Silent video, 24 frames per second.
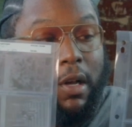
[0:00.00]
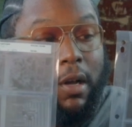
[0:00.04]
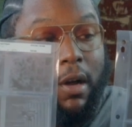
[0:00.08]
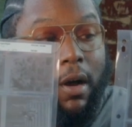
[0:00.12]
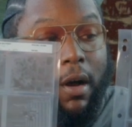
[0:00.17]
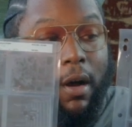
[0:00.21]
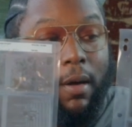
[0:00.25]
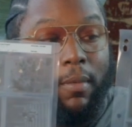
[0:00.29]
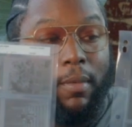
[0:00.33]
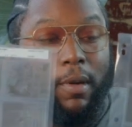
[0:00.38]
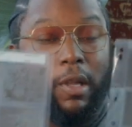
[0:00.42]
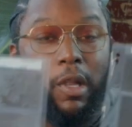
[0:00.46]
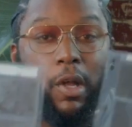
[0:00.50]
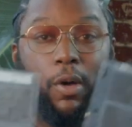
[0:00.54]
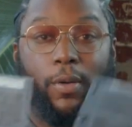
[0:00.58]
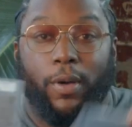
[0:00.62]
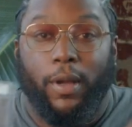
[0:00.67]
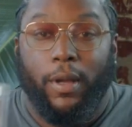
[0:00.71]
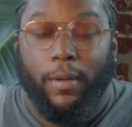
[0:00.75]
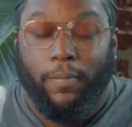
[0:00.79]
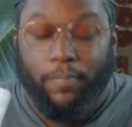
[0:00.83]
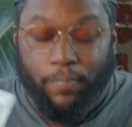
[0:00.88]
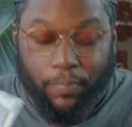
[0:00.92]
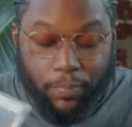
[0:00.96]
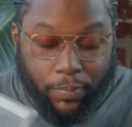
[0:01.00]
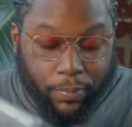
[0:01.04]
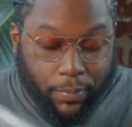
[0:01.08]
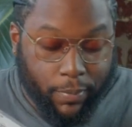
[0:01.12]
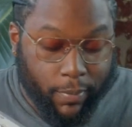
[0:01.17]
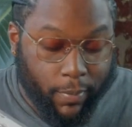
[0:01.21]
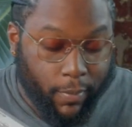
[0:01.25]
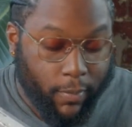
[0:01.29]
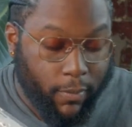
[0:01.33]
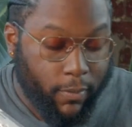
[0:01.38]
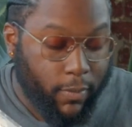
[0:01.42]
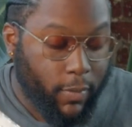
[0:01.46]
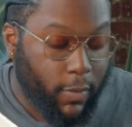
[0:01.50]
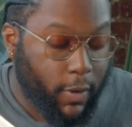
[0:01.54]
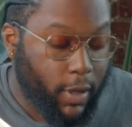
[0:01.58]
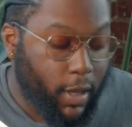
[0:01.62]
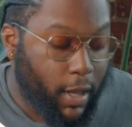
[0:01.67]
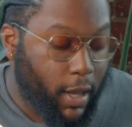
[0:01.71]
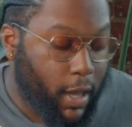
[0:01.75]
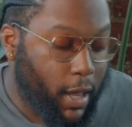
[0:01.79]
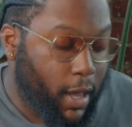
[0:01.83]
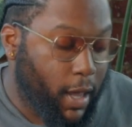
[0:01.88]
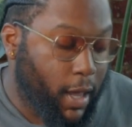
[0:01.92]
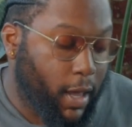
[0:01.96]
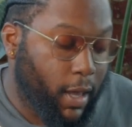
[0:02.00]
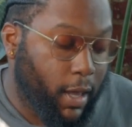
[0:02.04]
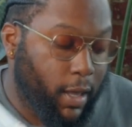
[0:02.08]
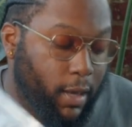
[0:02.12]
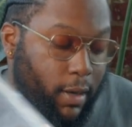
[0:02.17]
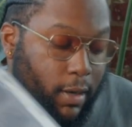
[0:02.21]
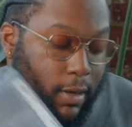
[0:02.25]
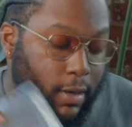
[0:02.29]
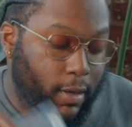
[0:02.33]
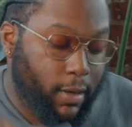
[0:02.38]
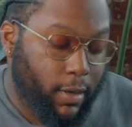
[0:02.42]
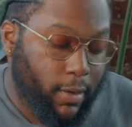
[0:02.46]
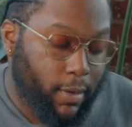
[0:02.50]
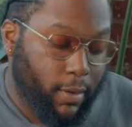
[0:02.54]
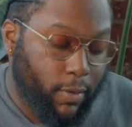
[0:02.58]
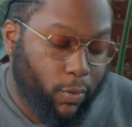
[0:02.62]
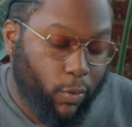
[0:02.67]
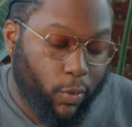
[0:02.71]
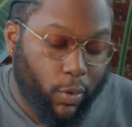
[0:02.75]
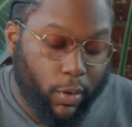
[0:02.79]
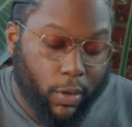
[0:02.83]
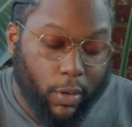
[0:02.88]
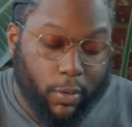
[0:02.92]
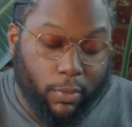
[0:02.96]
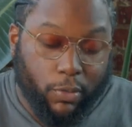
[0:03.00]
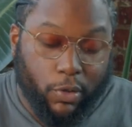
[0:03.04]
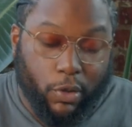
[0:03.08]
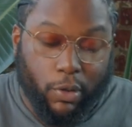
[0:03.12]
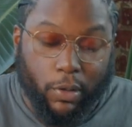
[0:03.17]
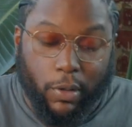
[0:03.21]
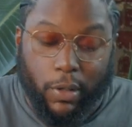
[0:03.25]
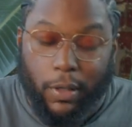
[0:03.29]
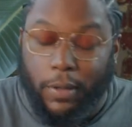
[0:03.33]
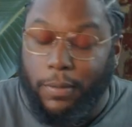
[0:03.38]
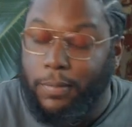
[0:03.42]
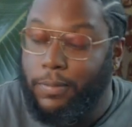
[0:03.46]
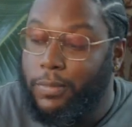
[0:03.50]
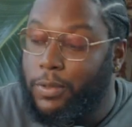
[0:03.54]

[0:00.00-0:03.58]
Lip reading: Chloe and Julie.